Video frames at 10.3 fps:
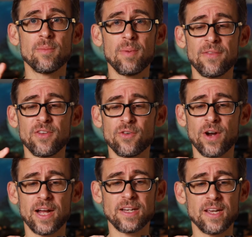button
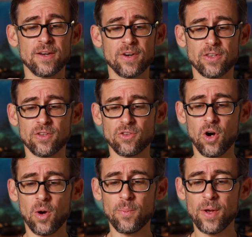right here at the
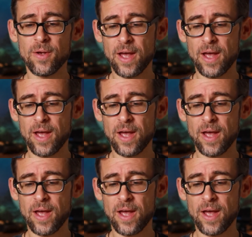top,